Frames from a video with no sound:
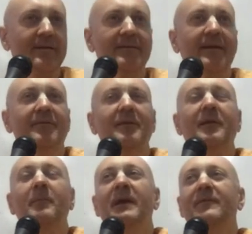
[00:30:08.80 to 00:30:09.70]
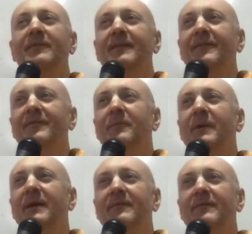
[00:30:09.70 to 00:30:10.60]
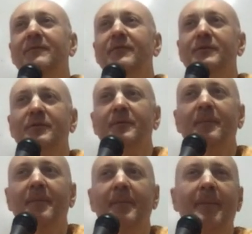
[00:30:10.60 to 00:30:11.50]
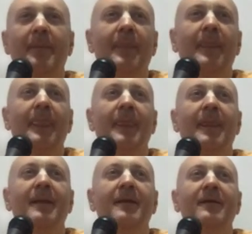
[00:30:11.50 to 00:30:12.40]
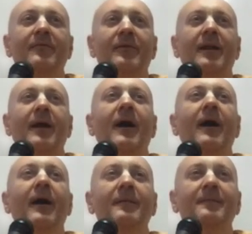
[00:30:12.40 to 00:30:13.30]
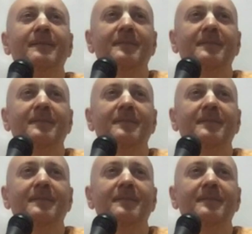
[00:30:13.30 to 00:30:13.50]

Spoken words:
That's an amazing fish. Varaha.